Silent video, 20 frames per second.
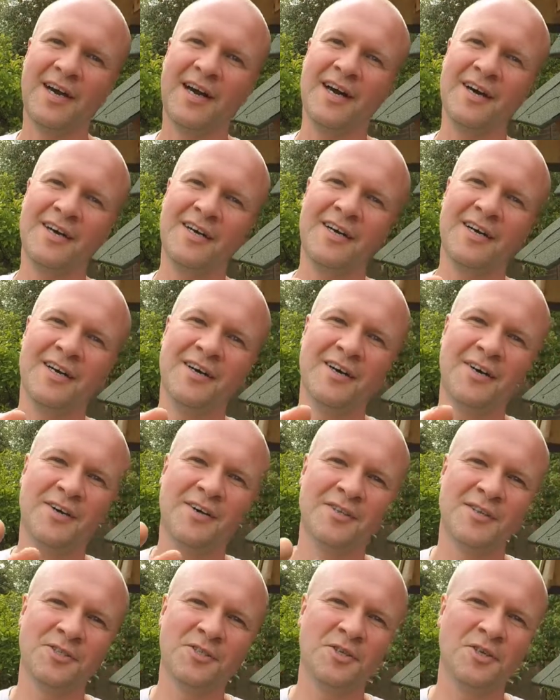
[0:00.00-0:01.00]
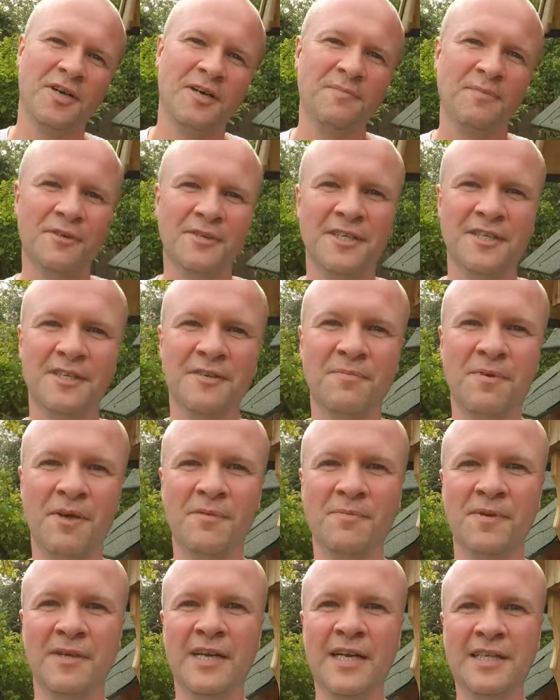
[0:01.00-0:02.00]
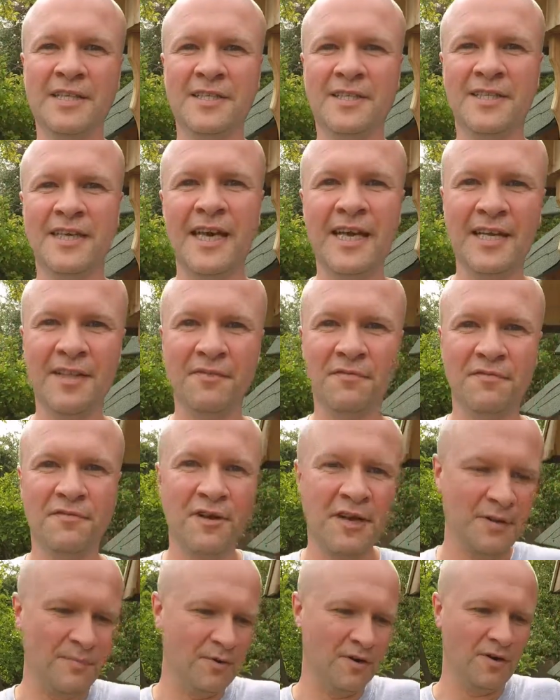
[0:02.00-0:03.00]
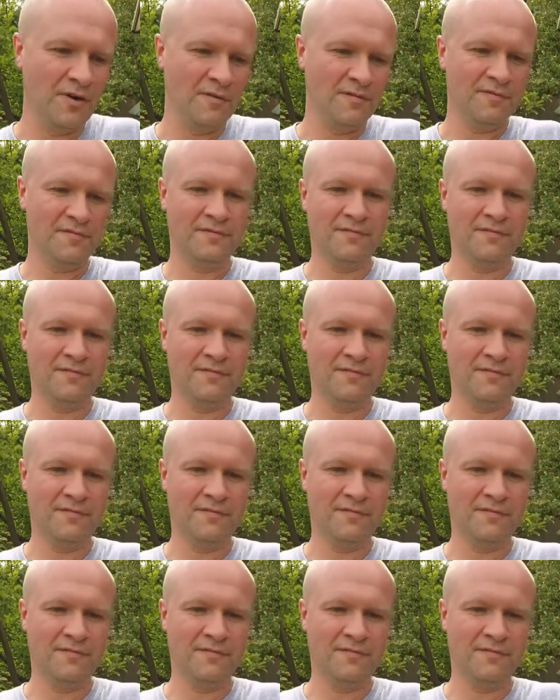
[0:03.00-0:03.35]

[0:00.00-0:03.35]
on a tripod at the moment. Let's take the frame off.